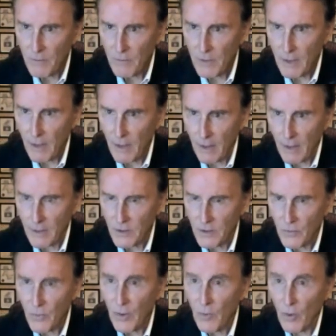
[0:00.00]
because
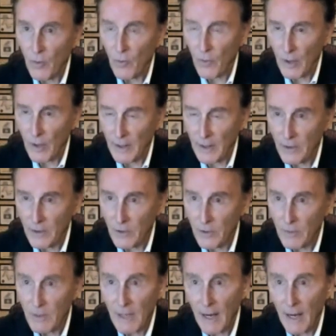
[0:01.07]
we weren't willing
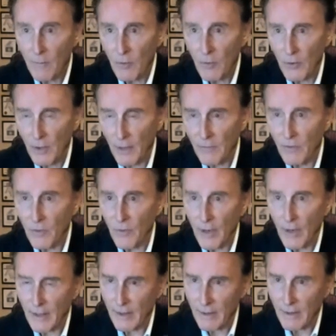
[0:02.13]
to be humble enough to
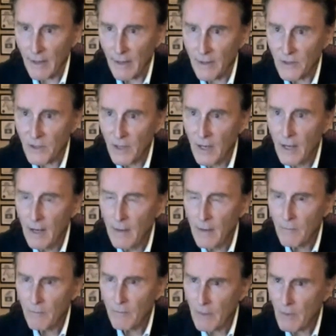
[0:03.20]
recognize
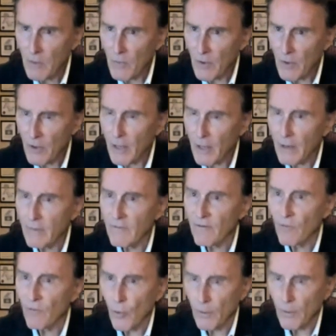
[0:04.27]
maybe we're not
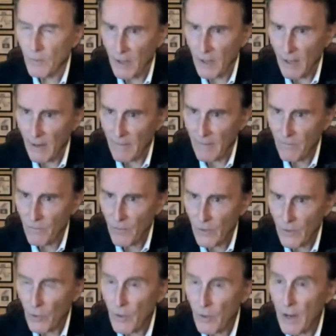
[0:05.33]
informed enough,
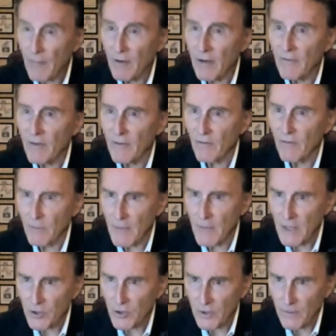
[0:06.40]
don't have enough
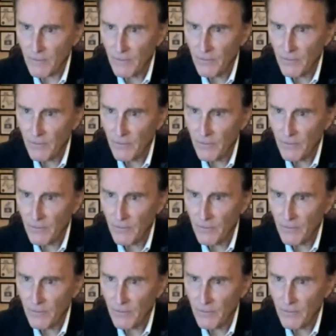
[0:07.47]
information.